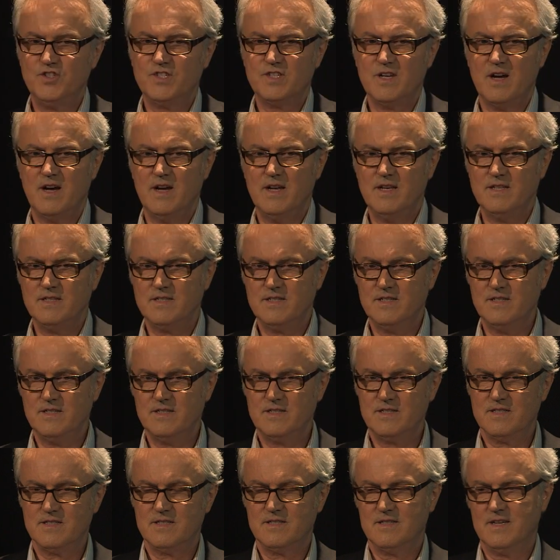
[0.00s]

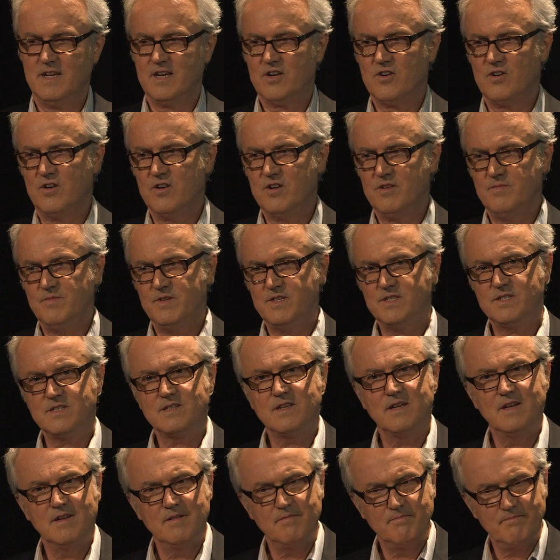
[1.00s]
Scientist, Economist,
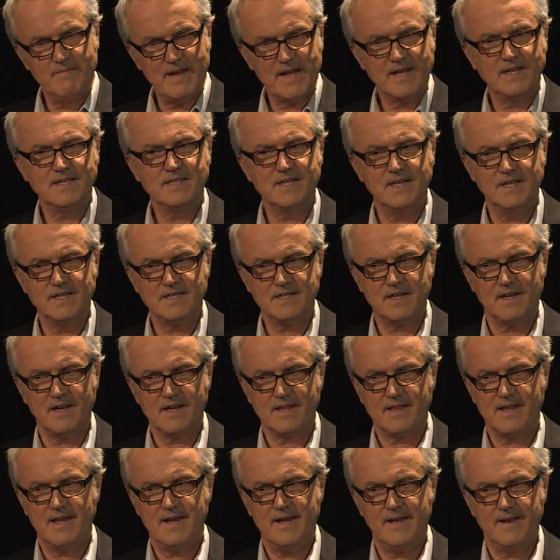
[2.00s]
magazines
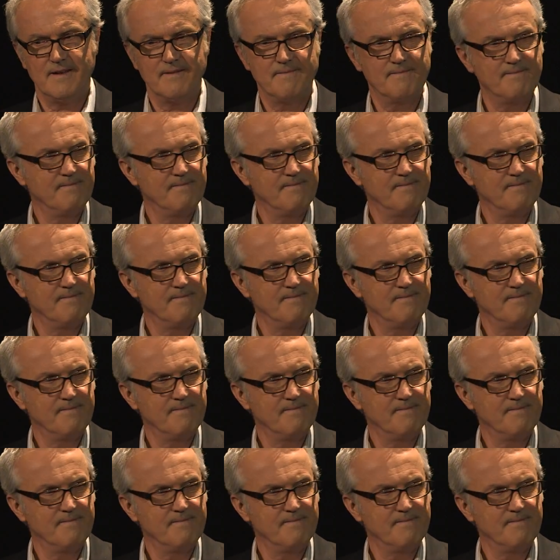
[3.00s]
like that.